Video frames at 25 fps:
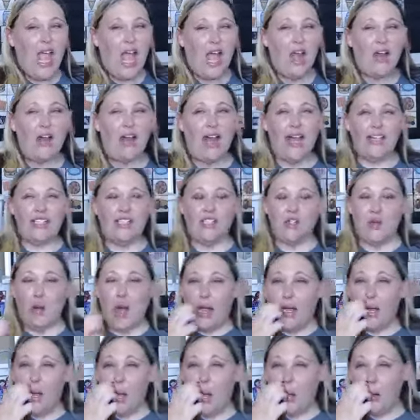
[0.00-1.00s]
All right, so
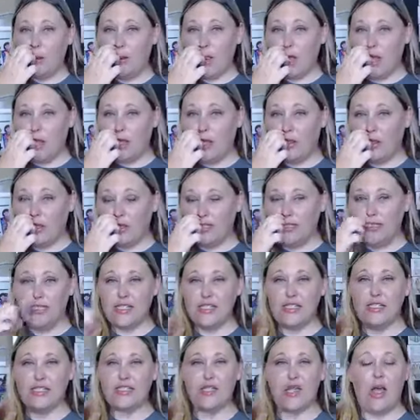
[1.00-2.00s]
I know that this
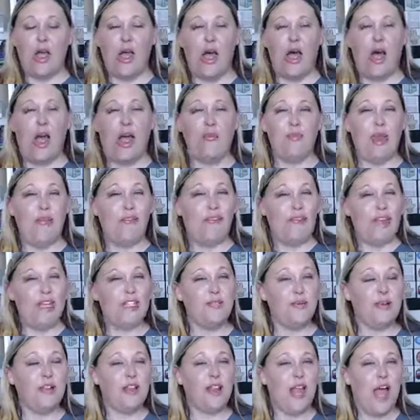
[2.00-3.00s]
is on my
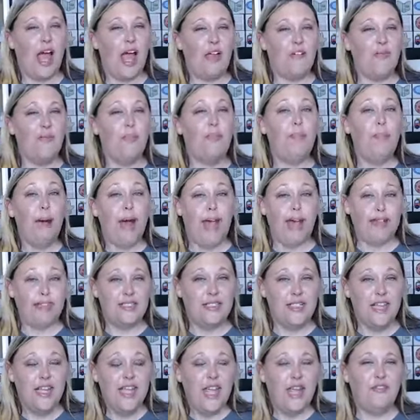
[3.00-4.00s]
Facebook Live,
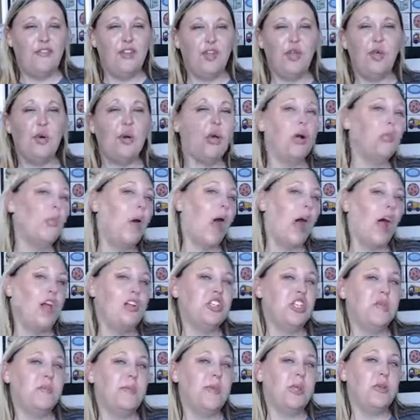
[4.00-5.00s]
but if you are
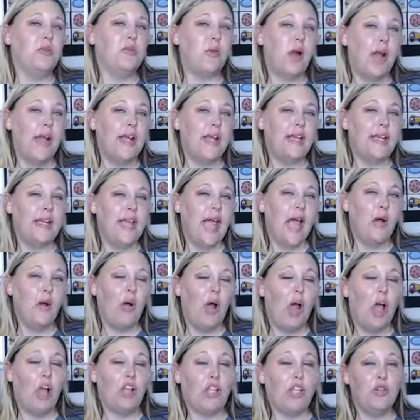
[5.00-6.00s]
watching me right now
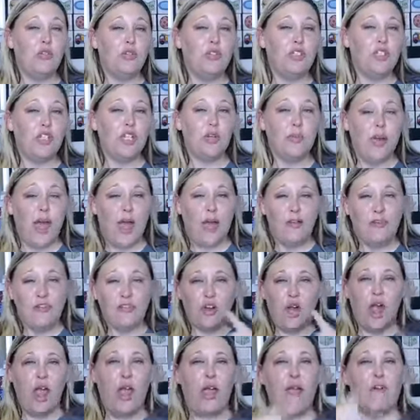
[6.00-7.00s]
on YouTube
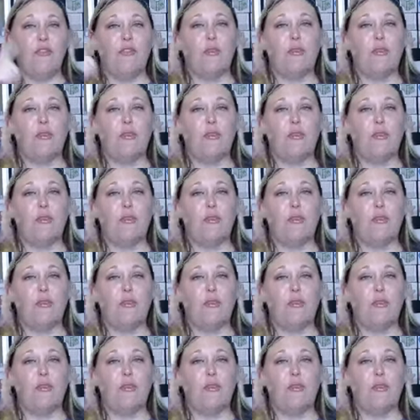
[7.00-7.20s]
after I